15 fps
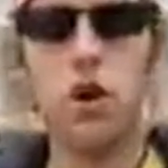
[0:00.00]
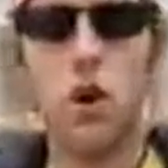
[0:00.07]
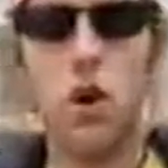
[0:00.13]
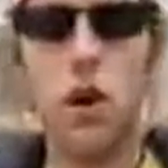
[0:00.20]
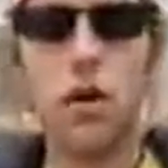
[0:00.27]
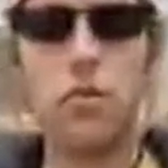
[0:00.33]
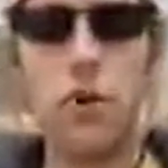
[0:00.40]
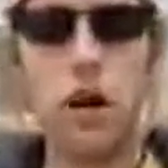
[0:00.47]

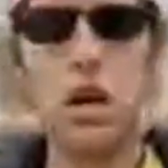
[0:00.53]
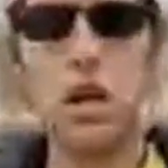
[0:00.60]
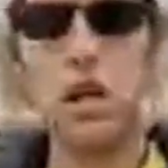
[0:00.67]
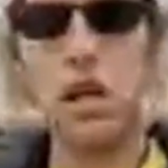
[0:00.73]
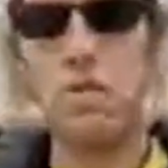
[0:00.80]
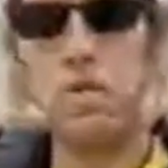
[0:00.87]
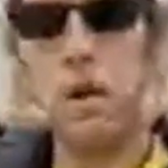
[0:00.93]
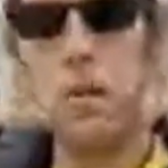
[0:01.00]
coin
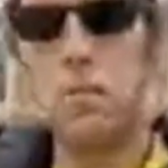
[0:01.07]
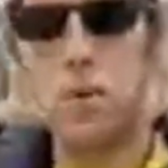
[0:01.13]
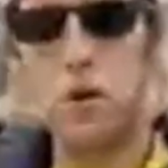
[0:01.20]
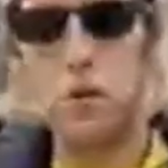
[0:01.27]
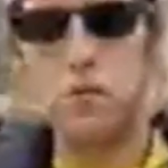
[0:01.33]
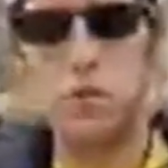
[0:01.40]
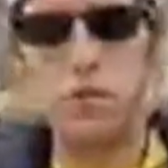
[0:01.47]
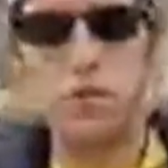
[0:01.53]
money, and that
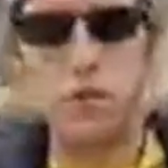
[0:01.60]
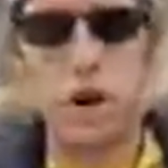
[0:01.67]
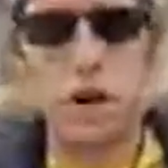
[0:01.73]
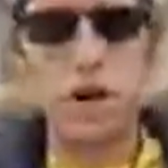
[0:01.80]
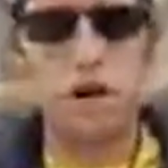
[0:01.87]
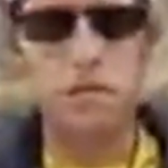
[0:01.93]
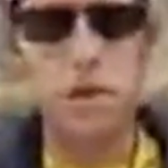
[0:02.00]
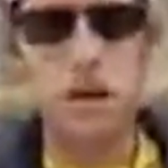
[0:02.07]
bills of
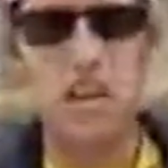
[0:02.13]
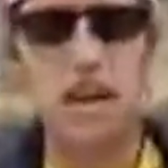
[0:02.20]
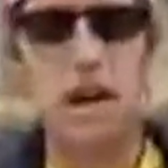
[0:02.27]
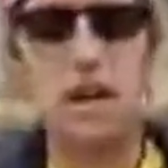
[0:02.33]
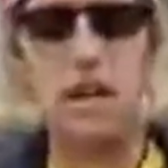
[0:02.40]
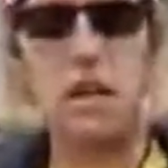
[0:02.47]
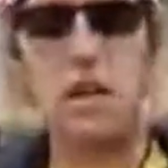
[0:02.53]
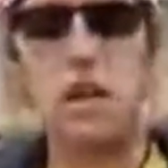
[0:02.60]
credit make
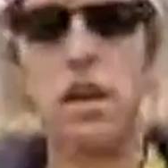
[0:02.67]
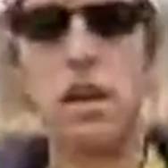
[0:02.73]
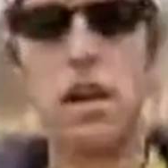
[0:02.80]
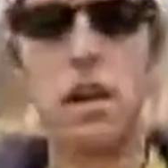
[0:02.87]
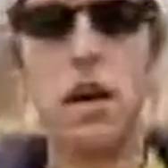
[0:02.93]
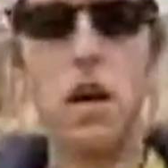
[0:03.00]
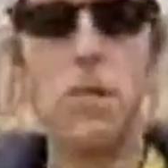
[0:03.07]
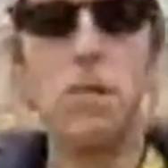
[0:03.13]
anything